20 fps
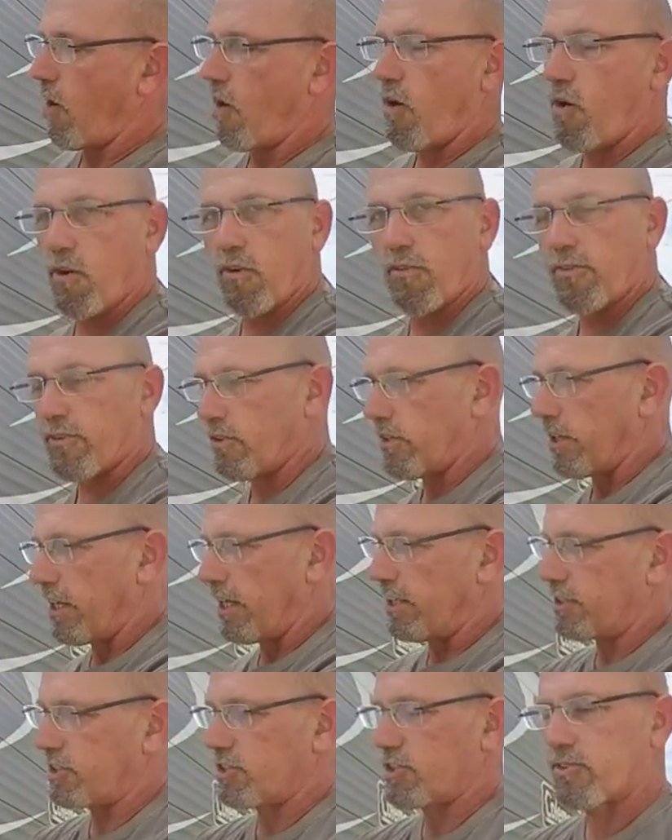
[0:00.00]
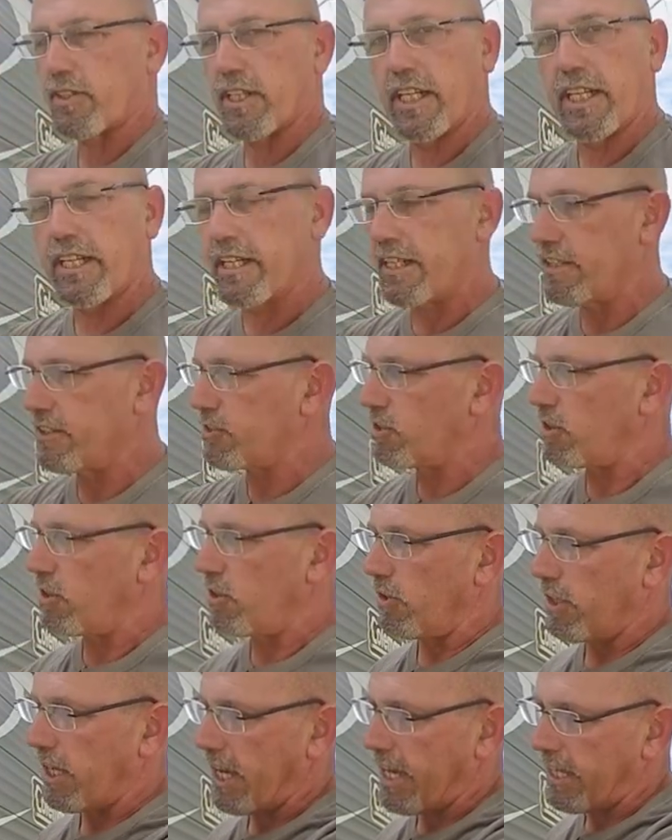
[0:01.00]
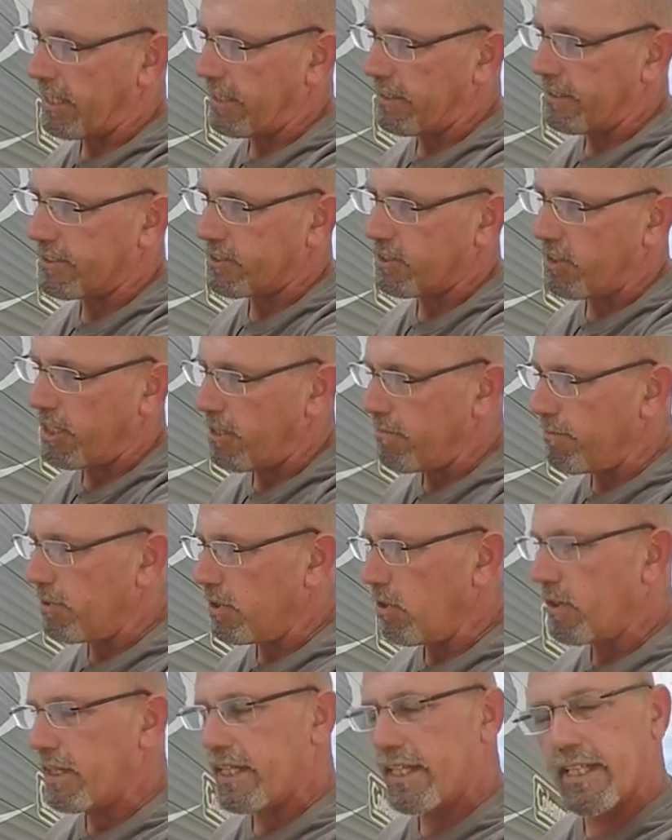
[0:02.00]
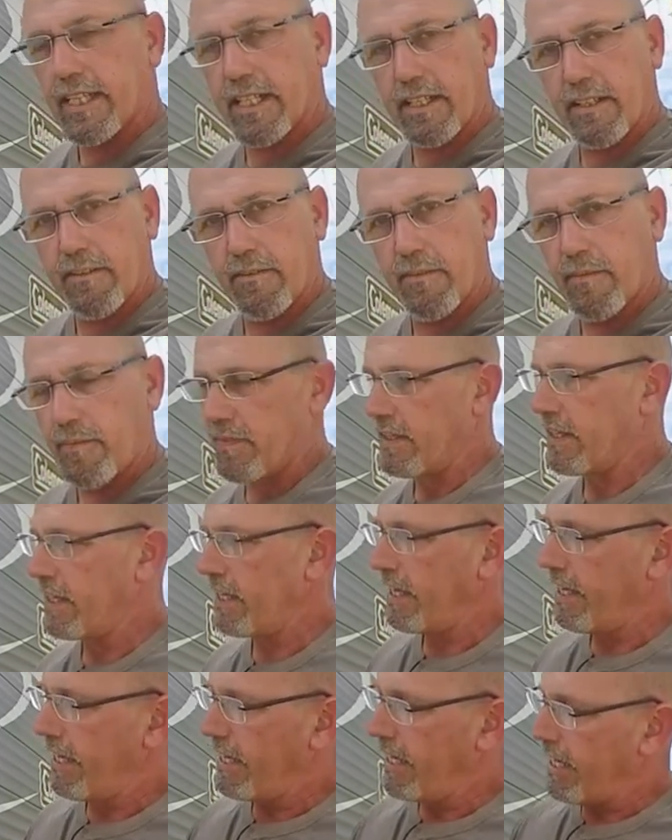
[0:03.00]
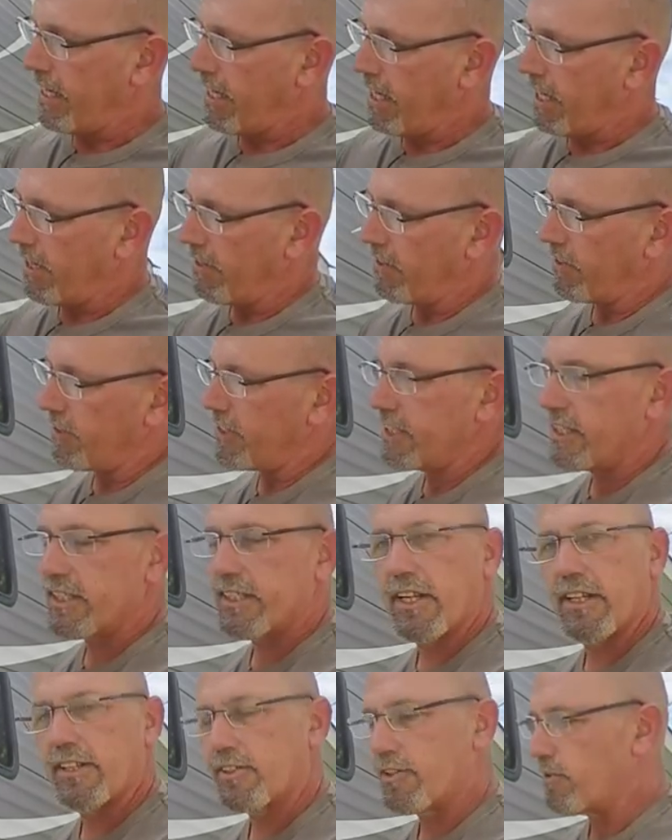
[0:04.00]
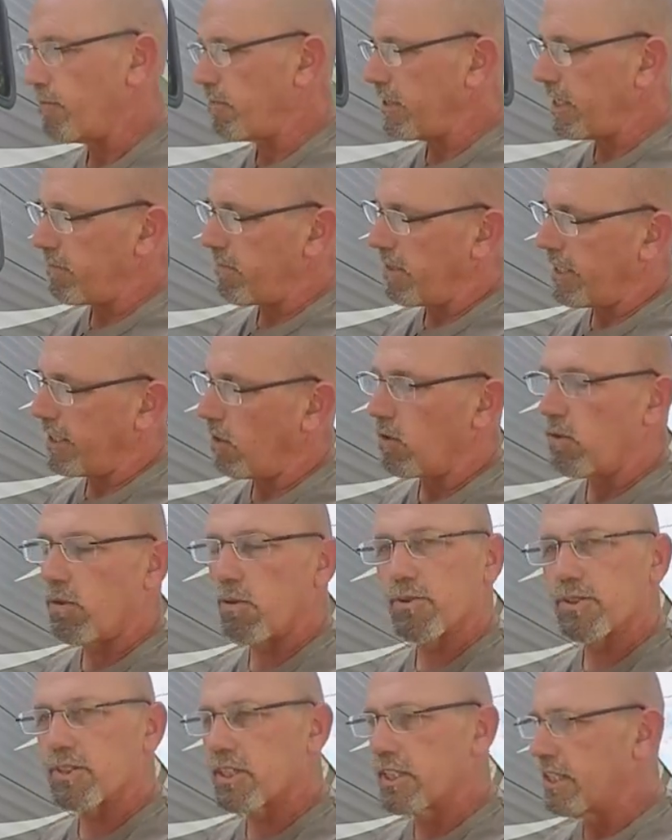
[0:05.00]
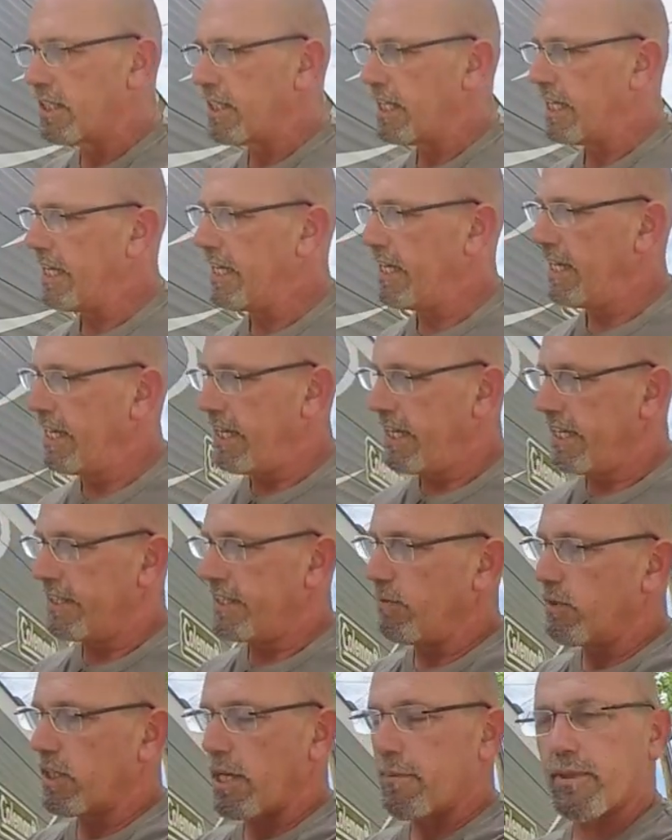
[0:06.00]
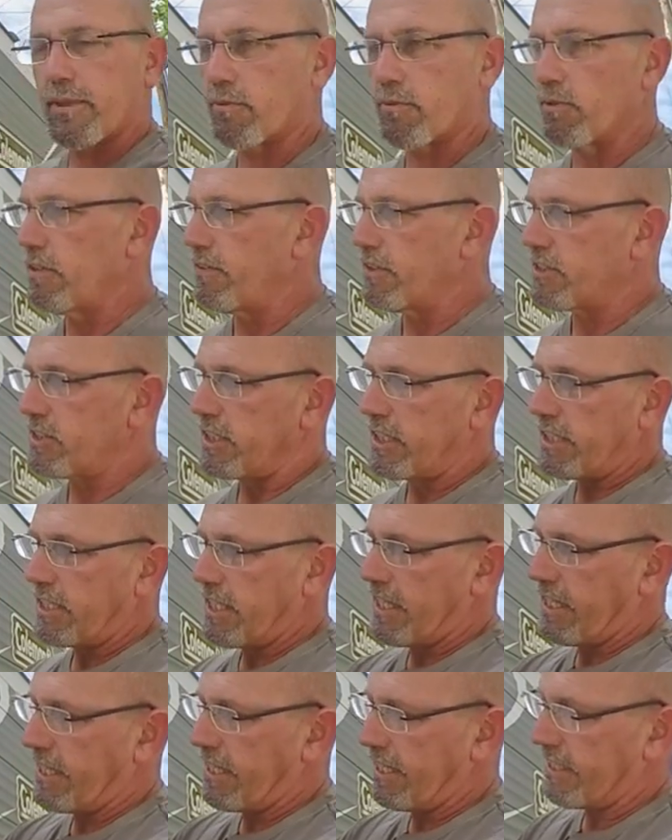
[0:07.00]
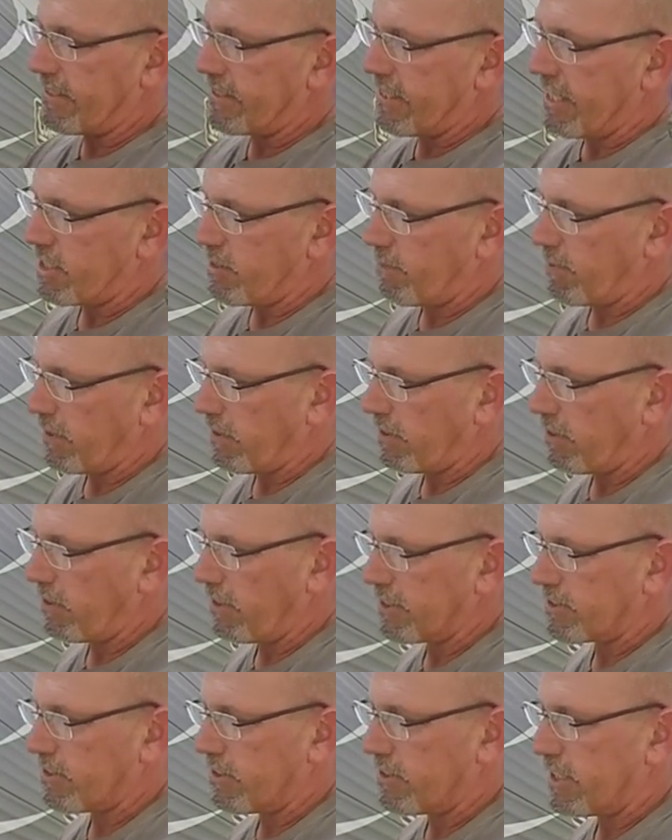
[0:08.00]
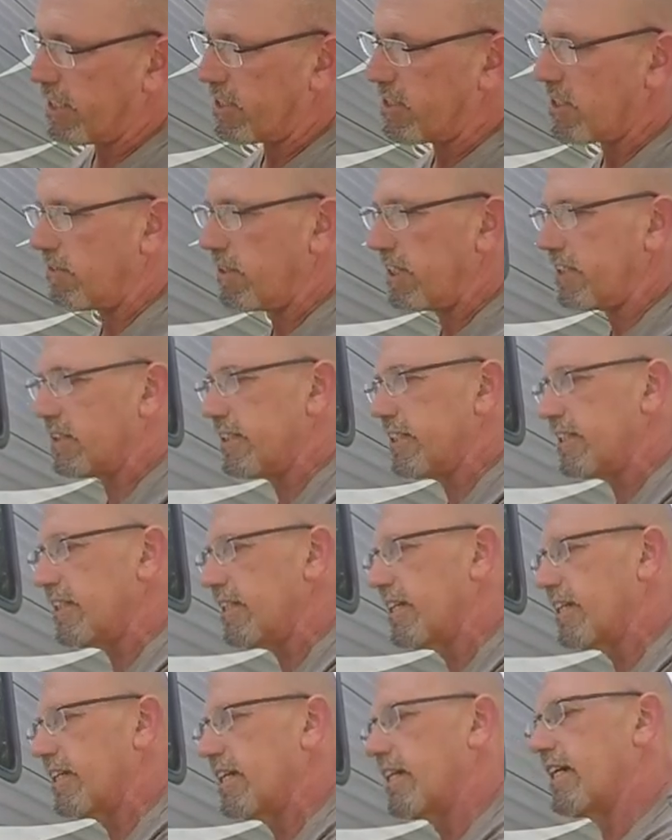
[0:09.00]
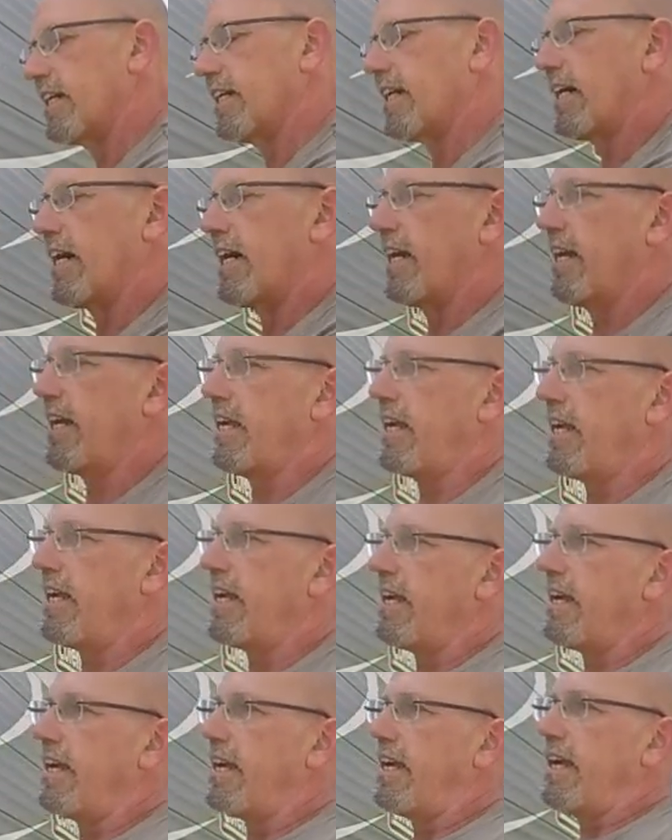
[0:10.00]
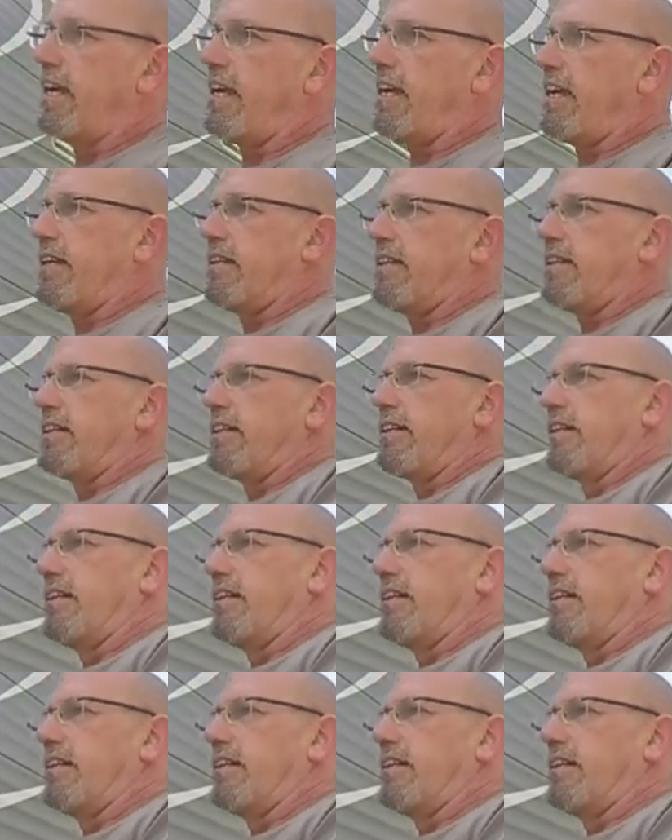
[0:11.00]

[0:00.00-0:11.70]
over straight so it had slight bow in and then made my holes and then when the rivets in it's actually putting a little extra tension right there and